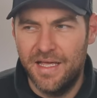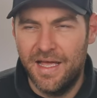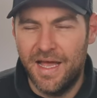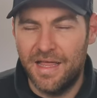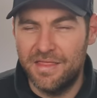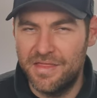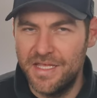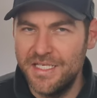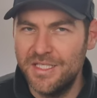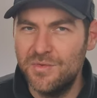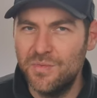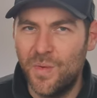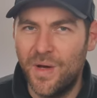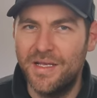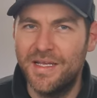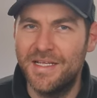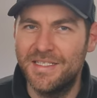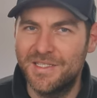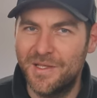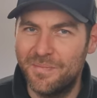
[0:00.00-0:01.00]
and this
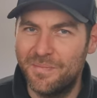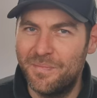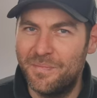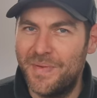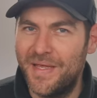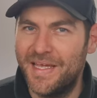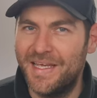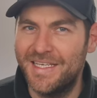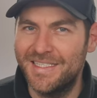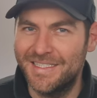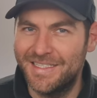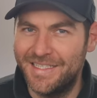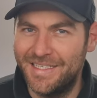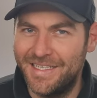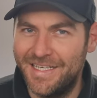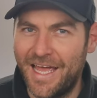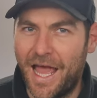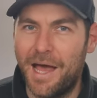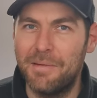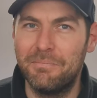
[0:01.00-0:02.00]
one is the
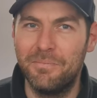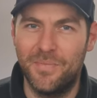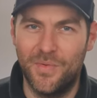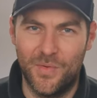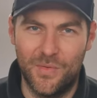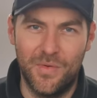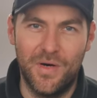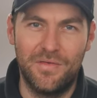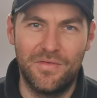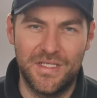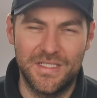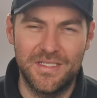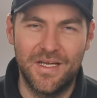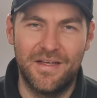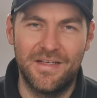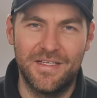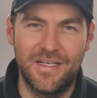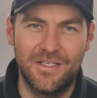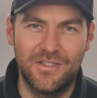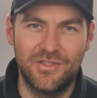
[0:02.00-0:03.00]
biggest gamble of this
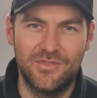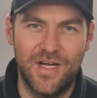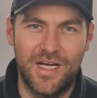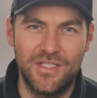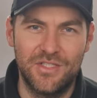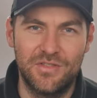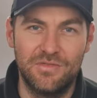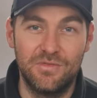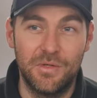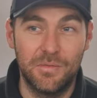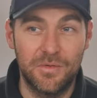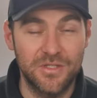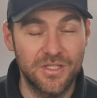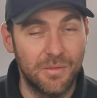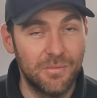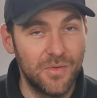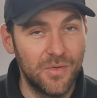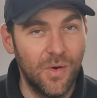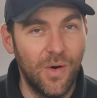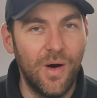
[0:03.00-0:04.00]
honey extraction room because
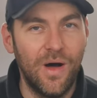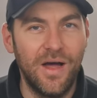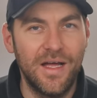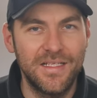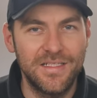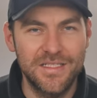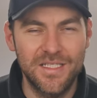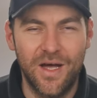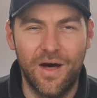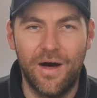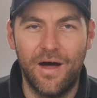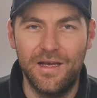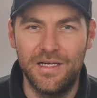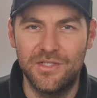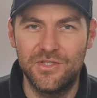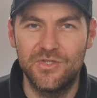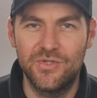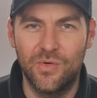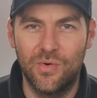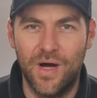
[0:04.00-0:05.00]
I'm not
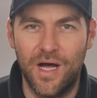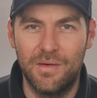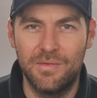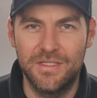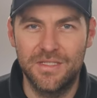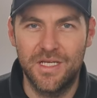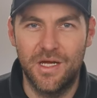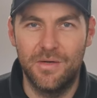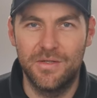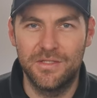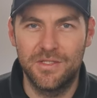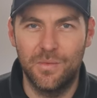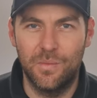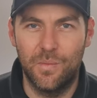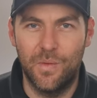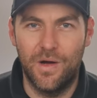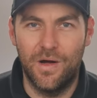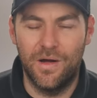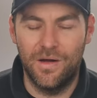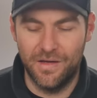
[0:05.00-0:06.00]
entirely sure how it's going to
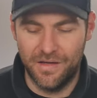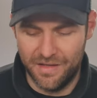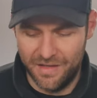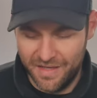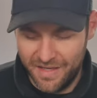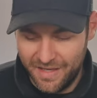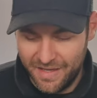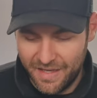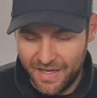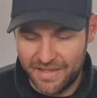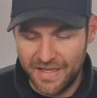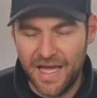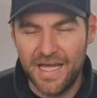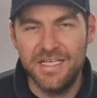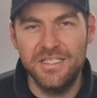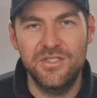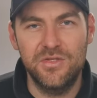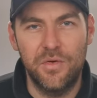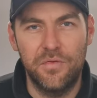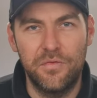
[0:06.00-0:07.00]
work, and that
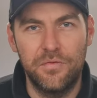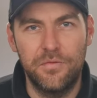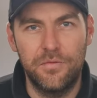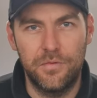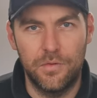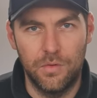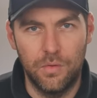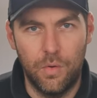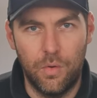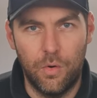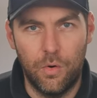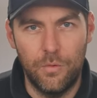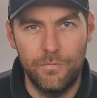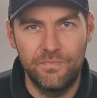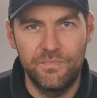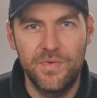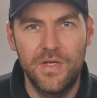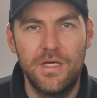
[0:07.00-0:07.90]
is the floor.